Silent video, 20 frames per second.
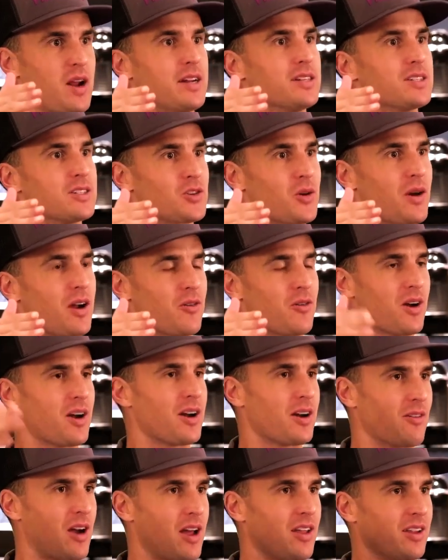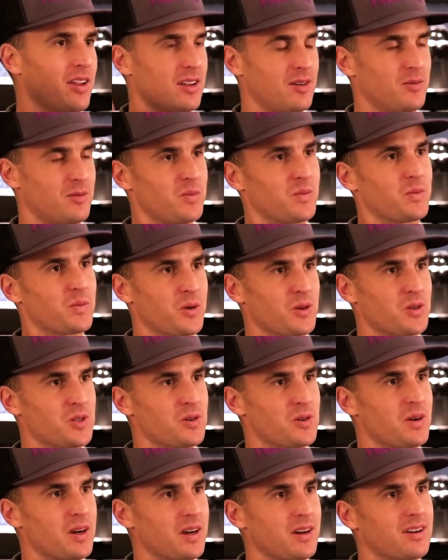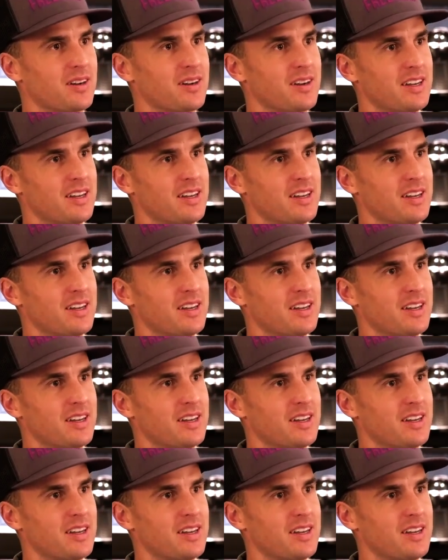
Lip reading: to trail running rather than pursuing,